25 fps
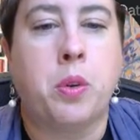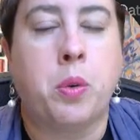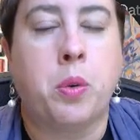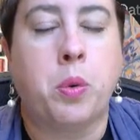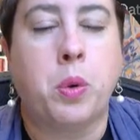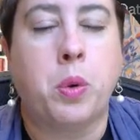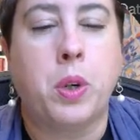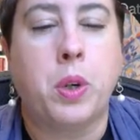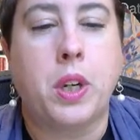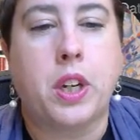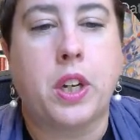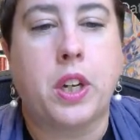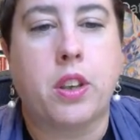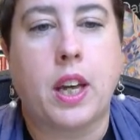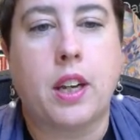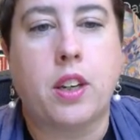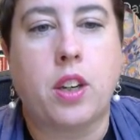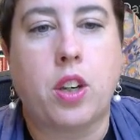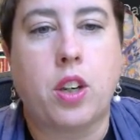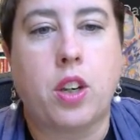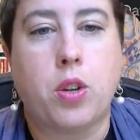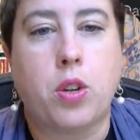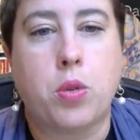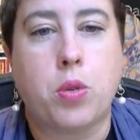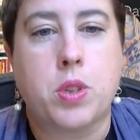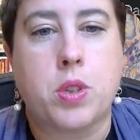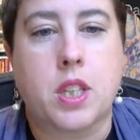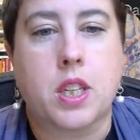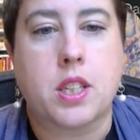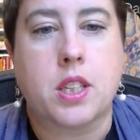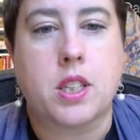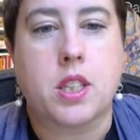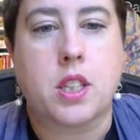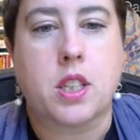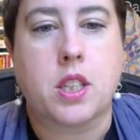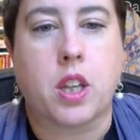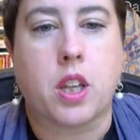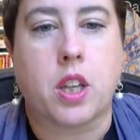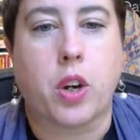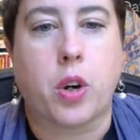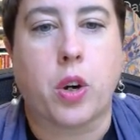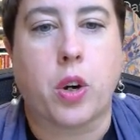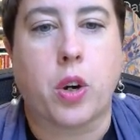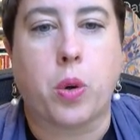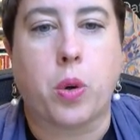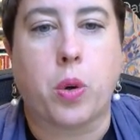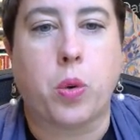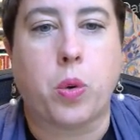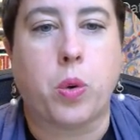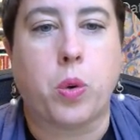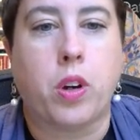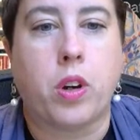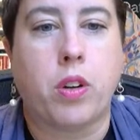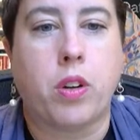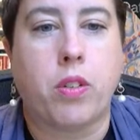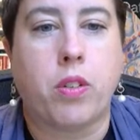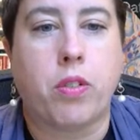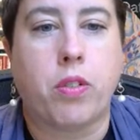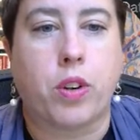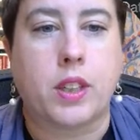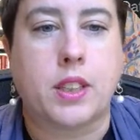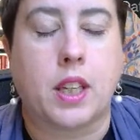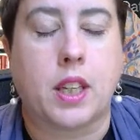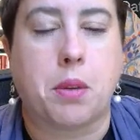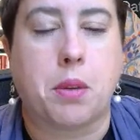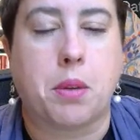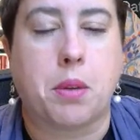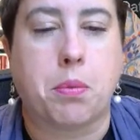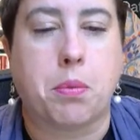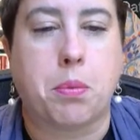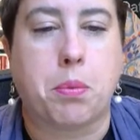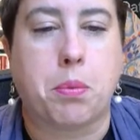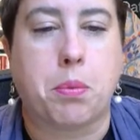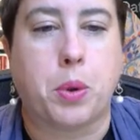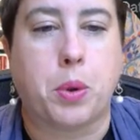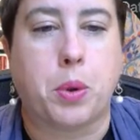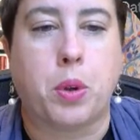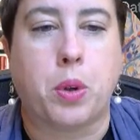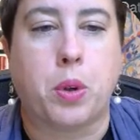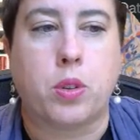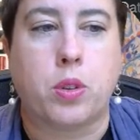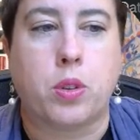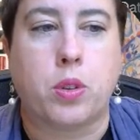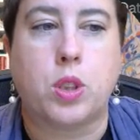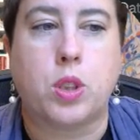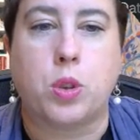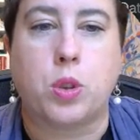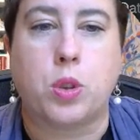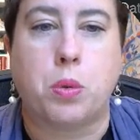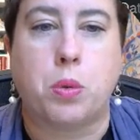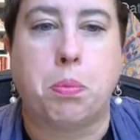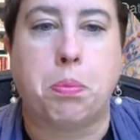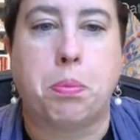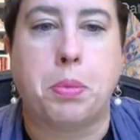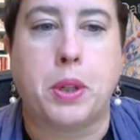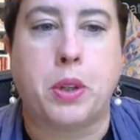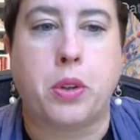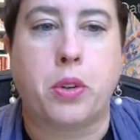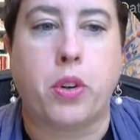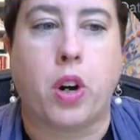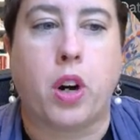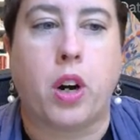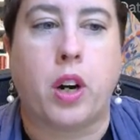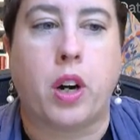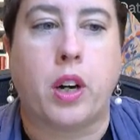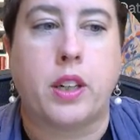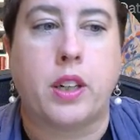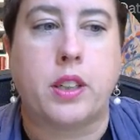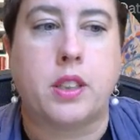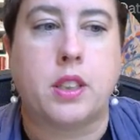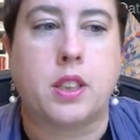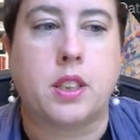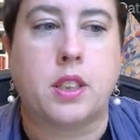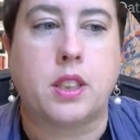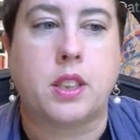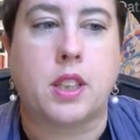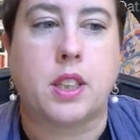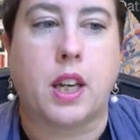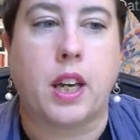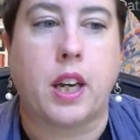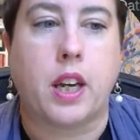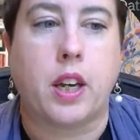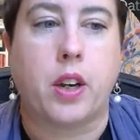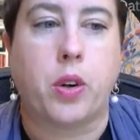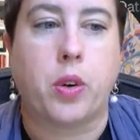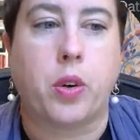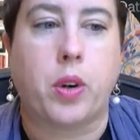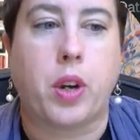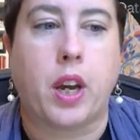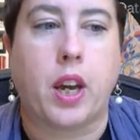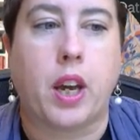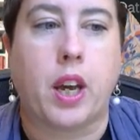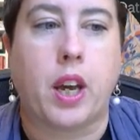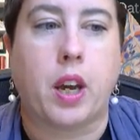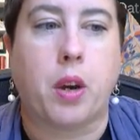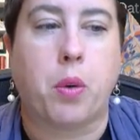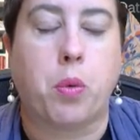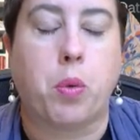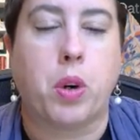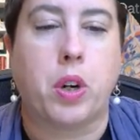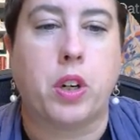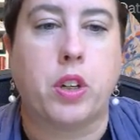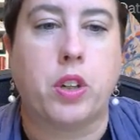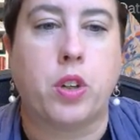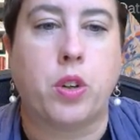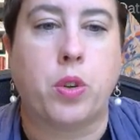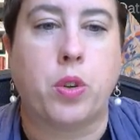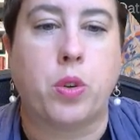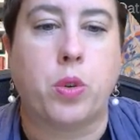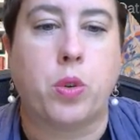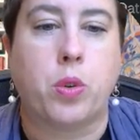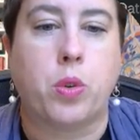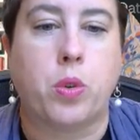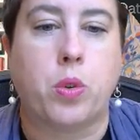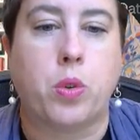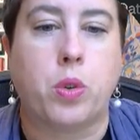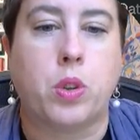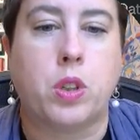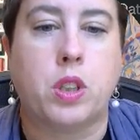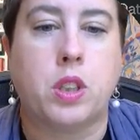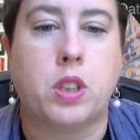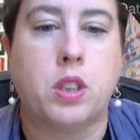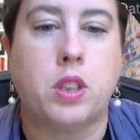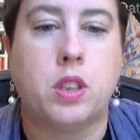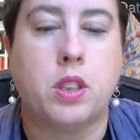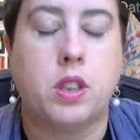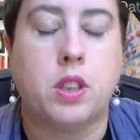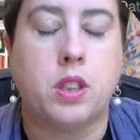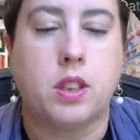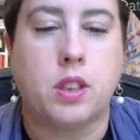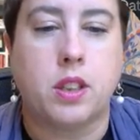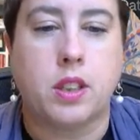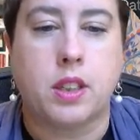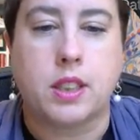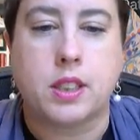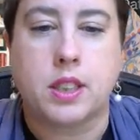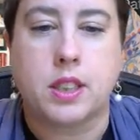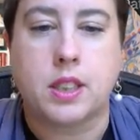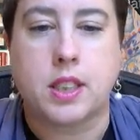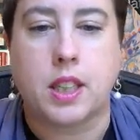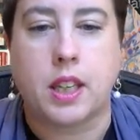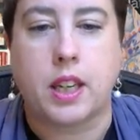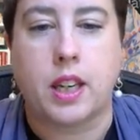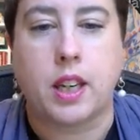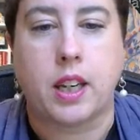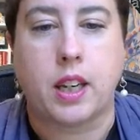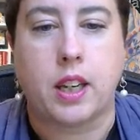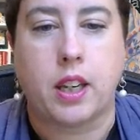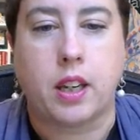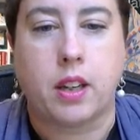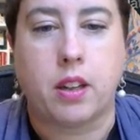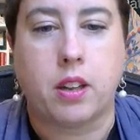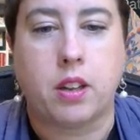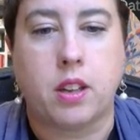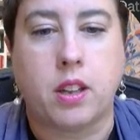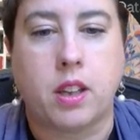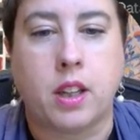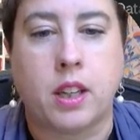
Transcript: we could then use this, though, for example, to build on to say, okay, I want you, let's say,